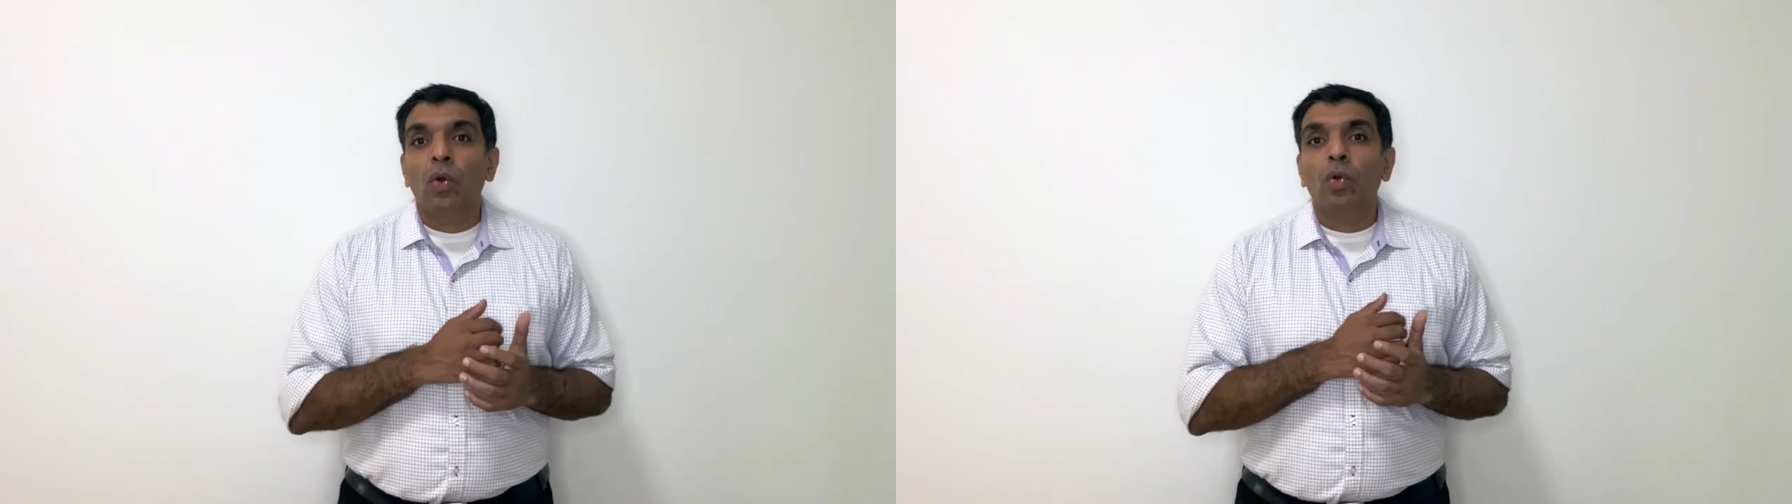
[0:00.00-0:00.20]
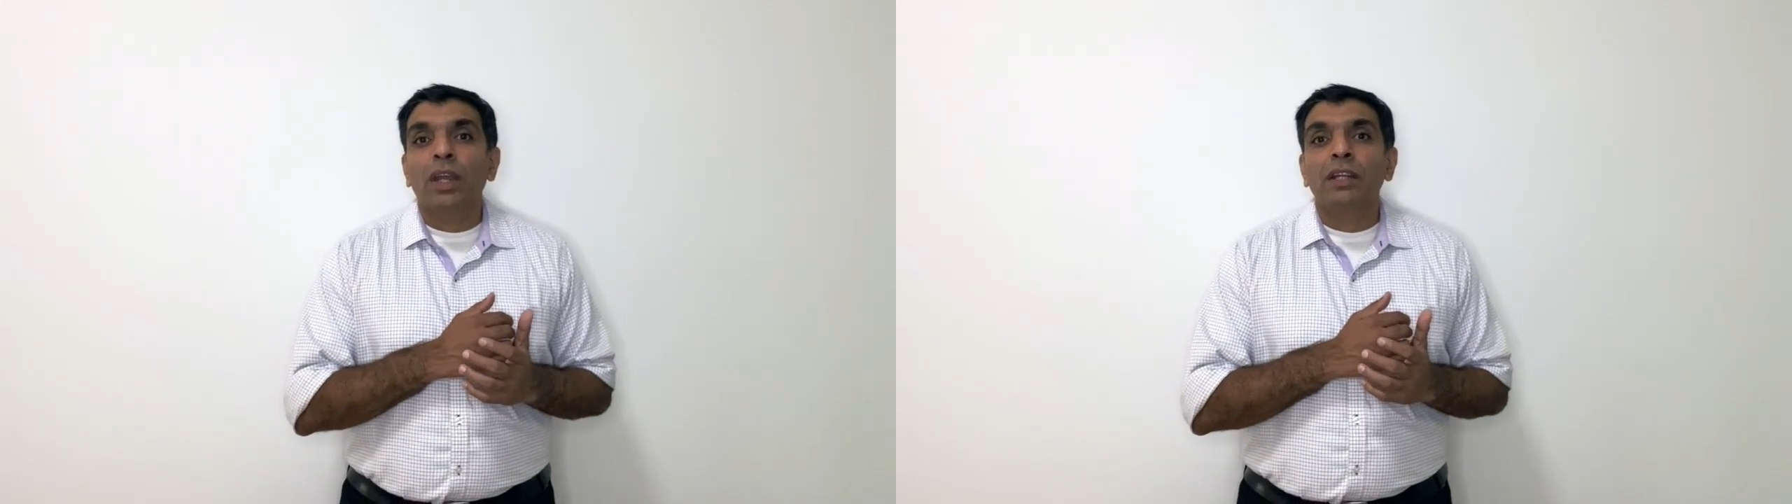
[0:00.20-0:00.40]

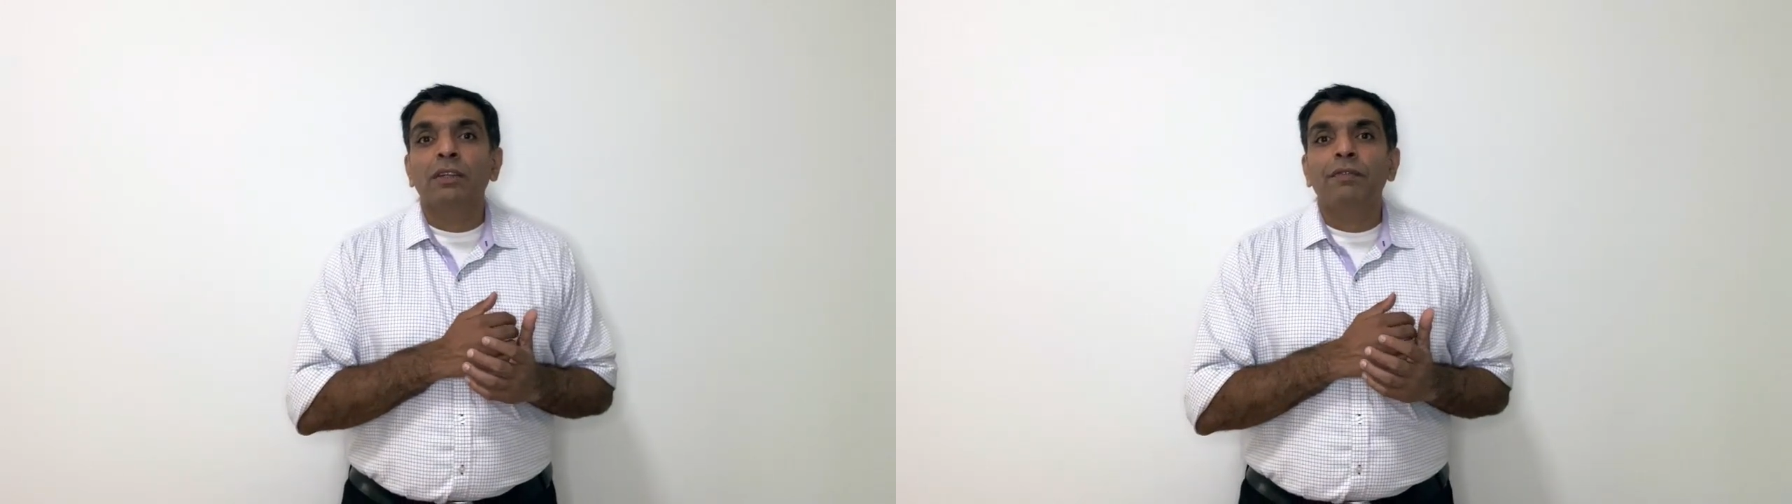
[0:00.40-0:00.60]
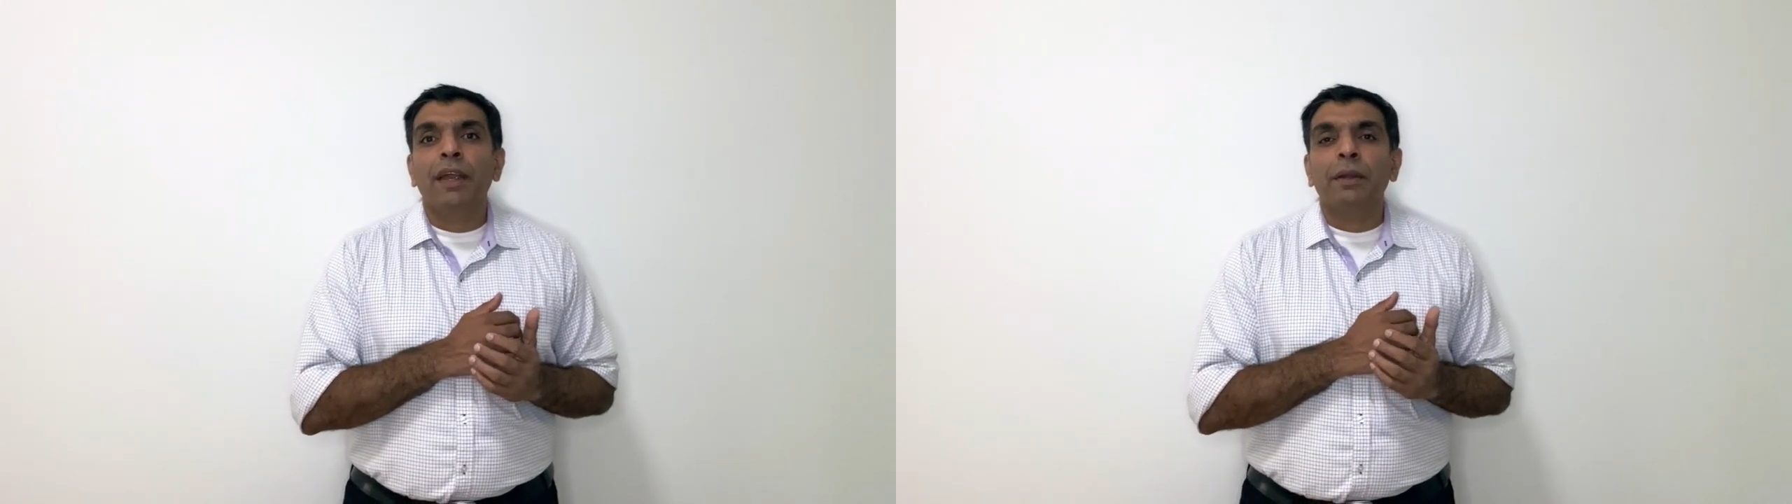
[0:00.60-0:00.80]
who can
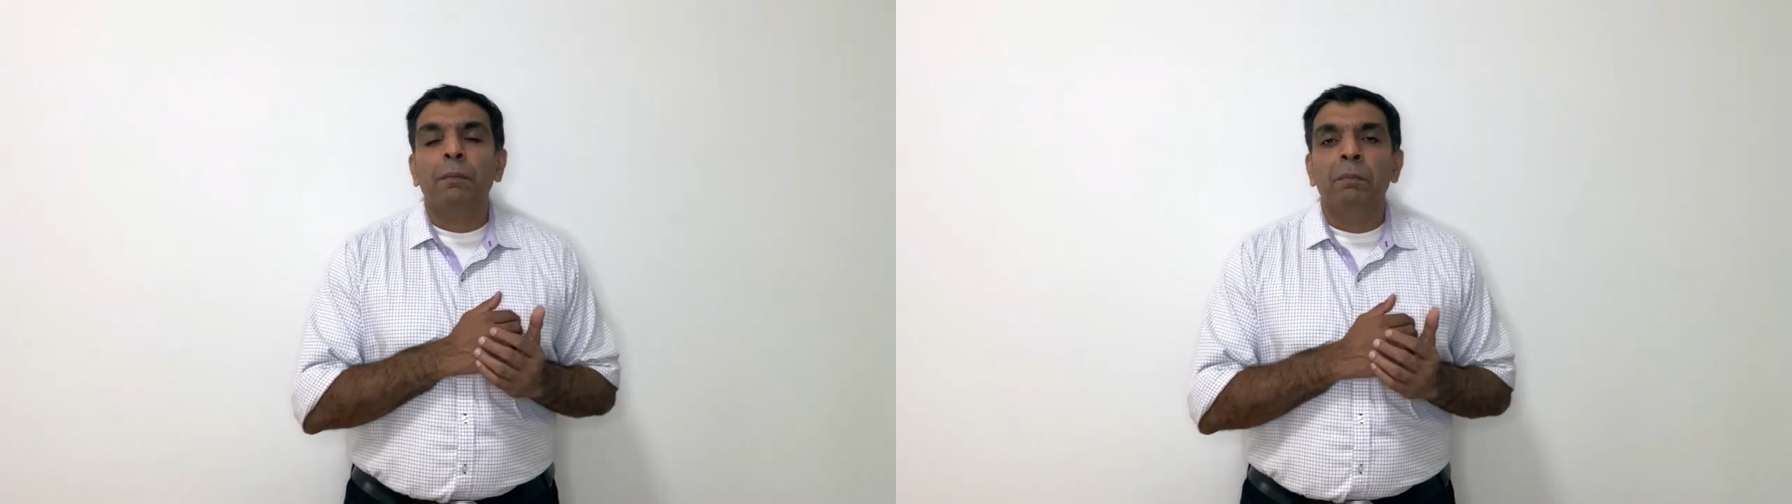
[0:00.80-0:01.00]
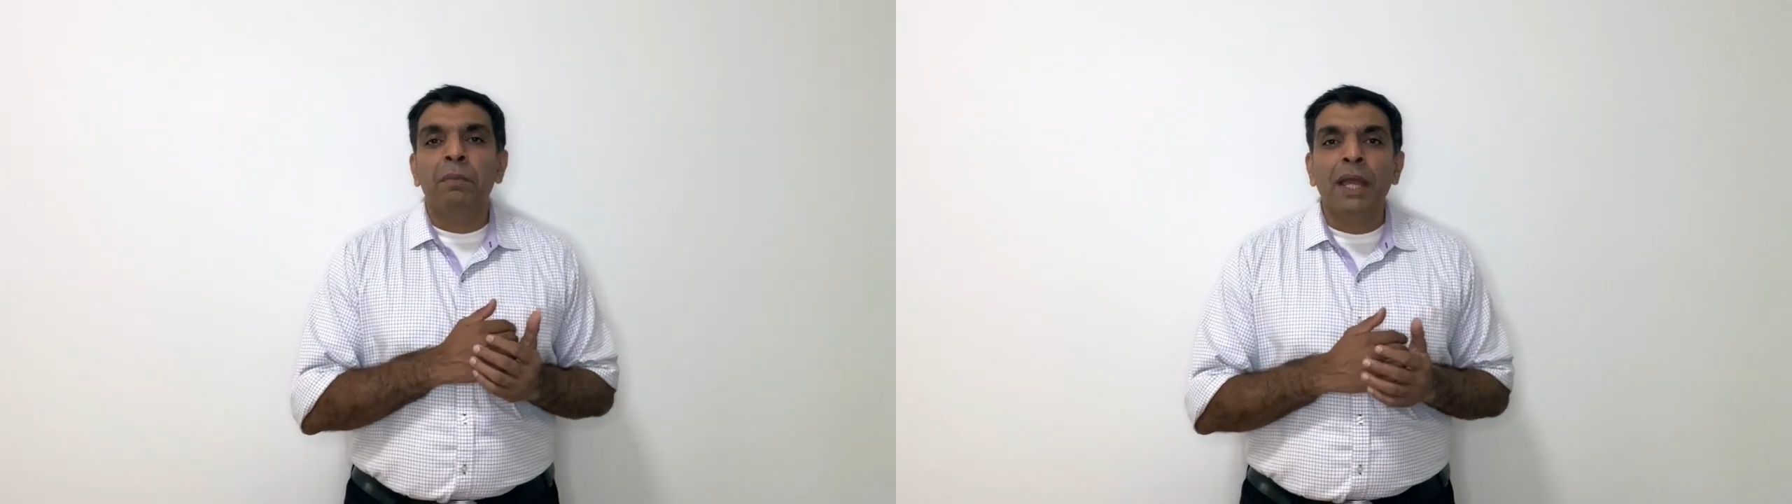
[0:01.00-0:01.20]

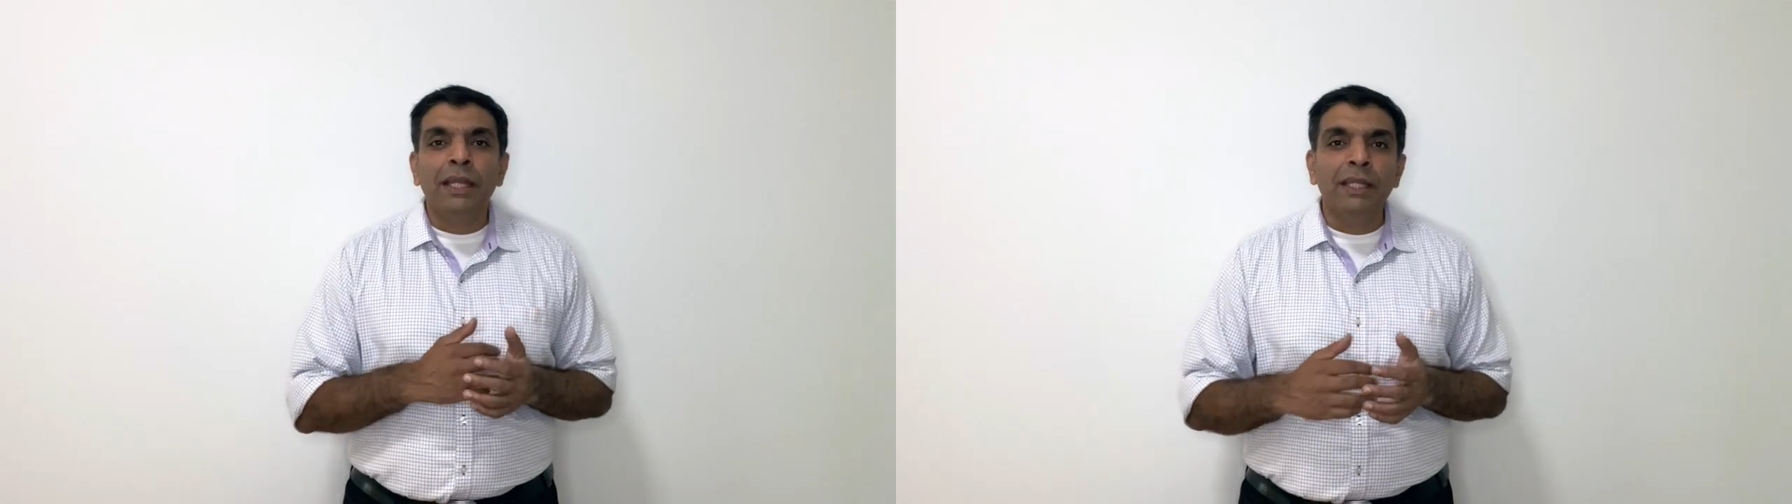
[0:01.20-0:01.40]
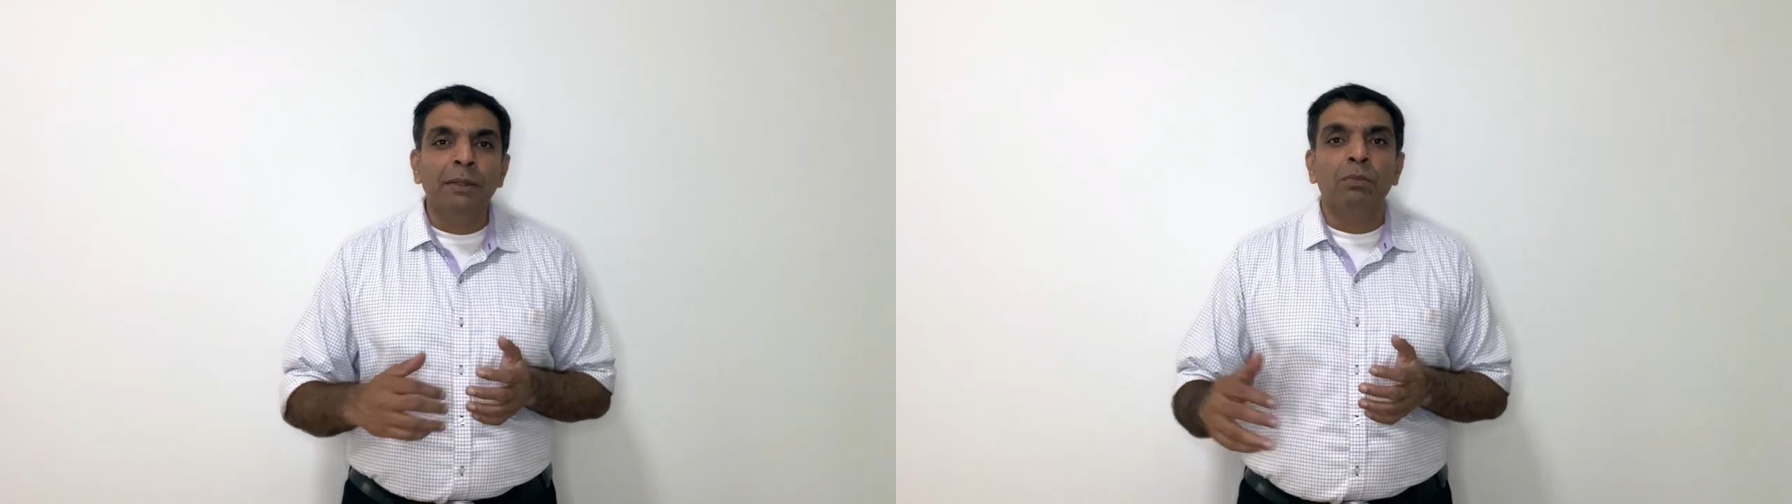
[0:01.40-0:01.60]
infect
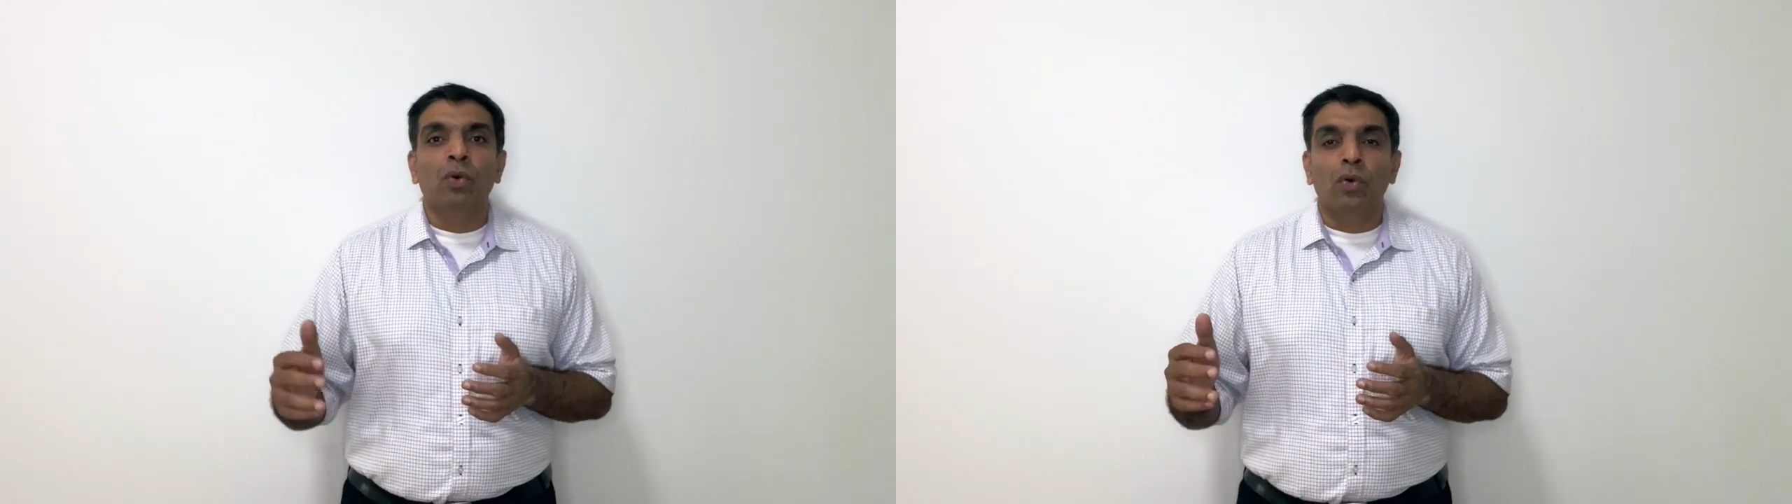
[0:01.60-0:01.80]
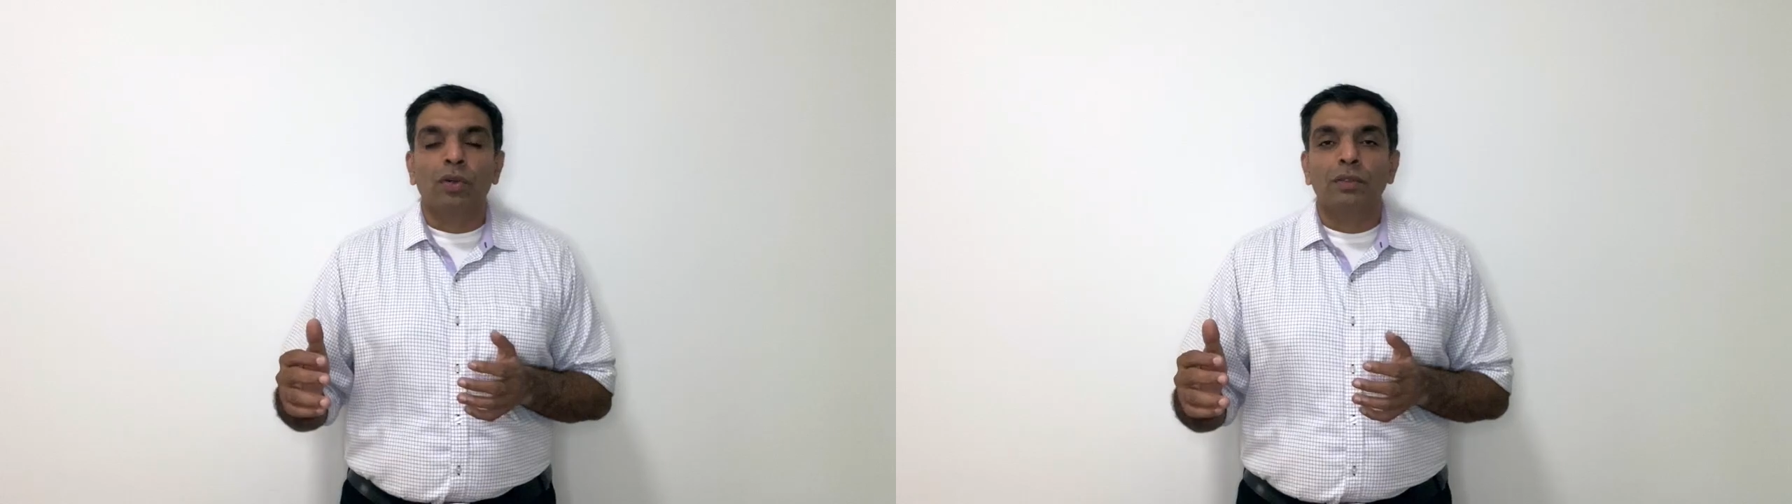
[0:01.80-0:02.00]
many
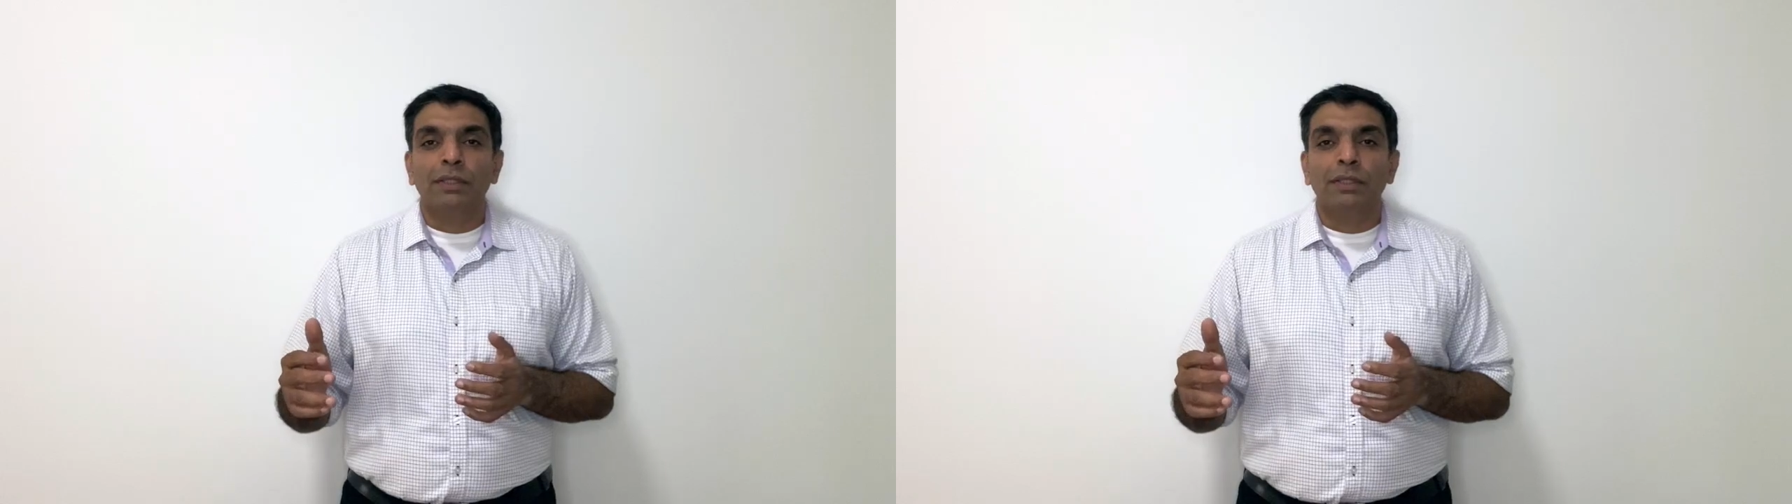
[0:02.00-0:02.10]
more.